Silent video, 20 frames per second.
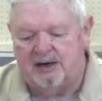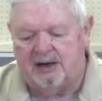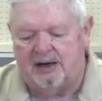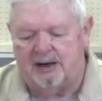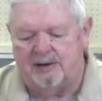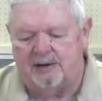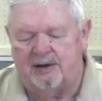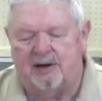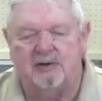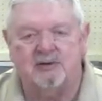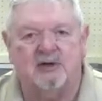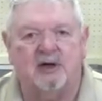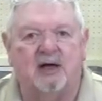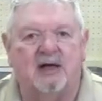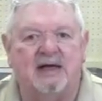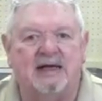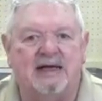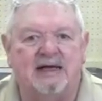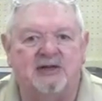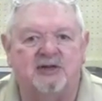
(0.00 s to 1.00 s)
Uh, uh
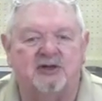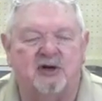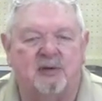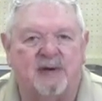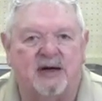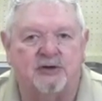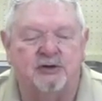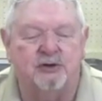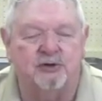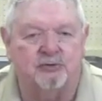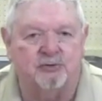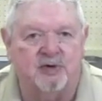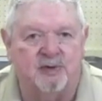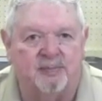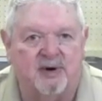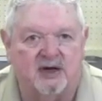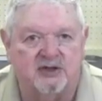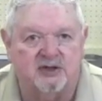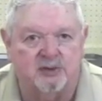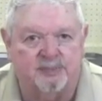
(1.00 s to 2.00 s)
each, they're about two or three
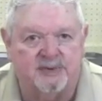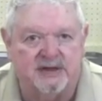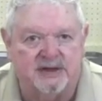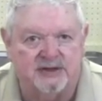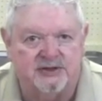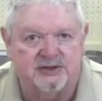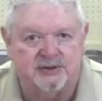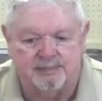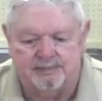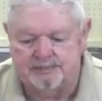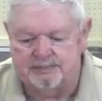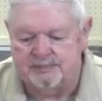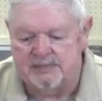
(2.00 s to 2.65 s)
bucks a piece.